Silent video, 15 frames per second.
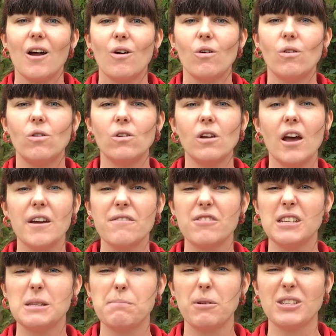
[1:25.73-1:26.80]
All over
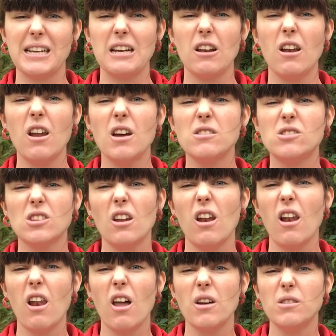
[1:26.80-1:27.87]
its body, loads
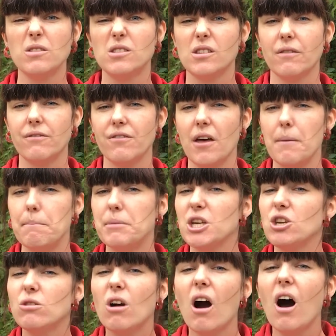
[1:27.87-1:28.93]
and loads of them, but
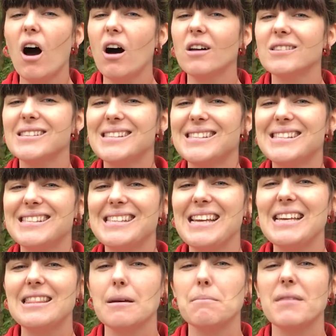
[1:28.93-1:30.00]
you can't
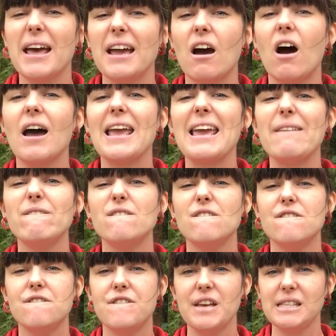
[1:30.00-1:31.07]
see them. They are
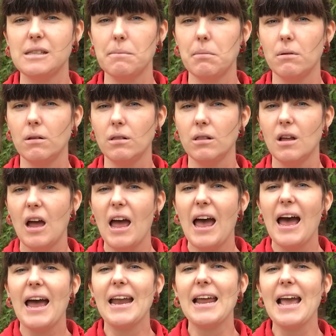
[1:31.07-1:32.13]
invisible
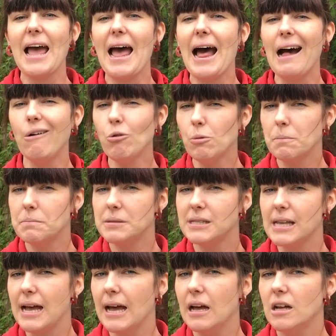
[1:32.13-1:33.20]
and it
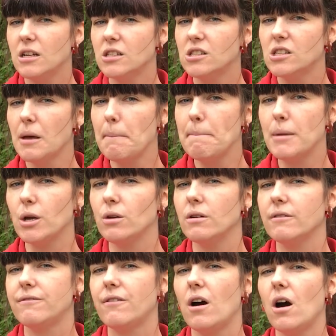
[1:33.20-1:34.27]
helps it to
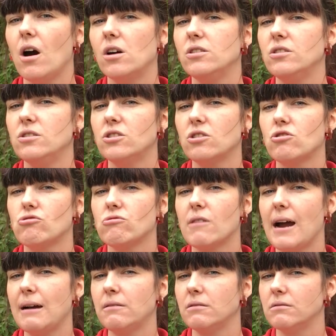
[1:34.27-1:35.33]
move
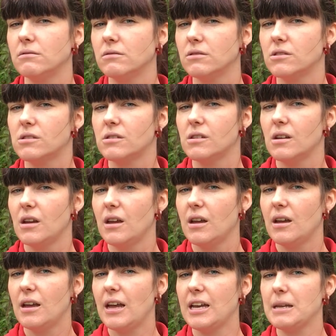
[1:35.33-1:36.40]
underground.
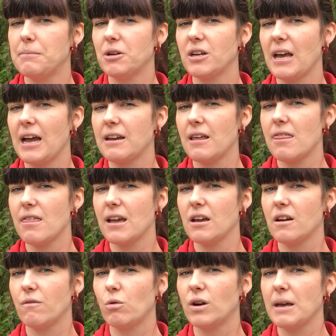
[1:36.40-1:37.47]
Anybody had a
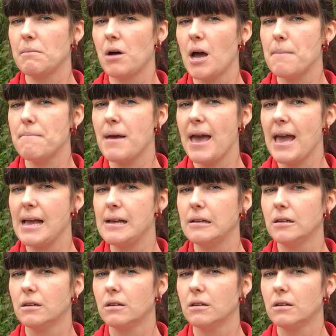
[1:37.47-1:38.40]
think of what it might be?